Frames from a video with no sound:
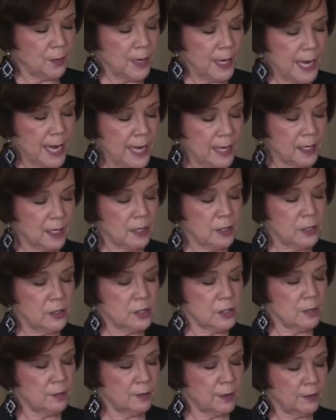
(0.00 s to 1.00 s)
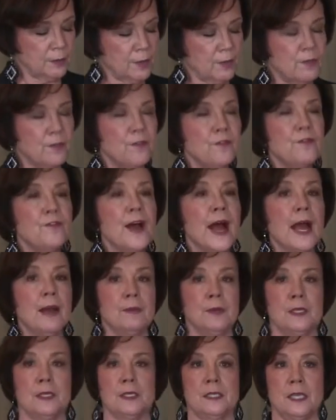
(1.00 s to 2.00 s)
we had a close-up of the
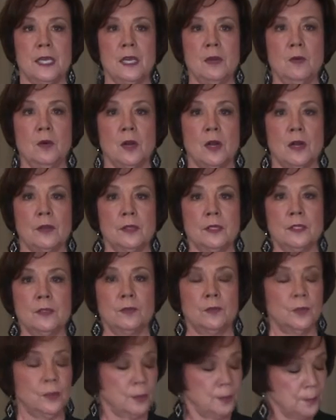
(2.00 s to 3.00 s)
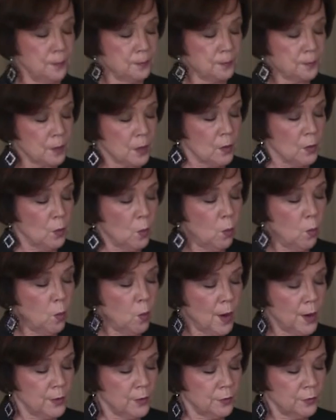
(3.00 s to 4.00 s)
fabulous key work on this flute, the
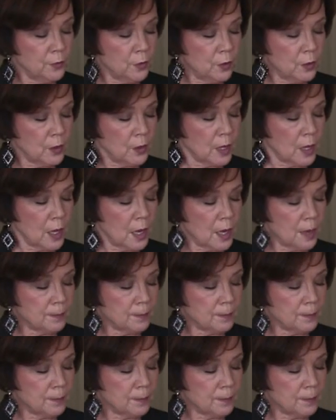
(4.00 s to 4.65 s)
wonderful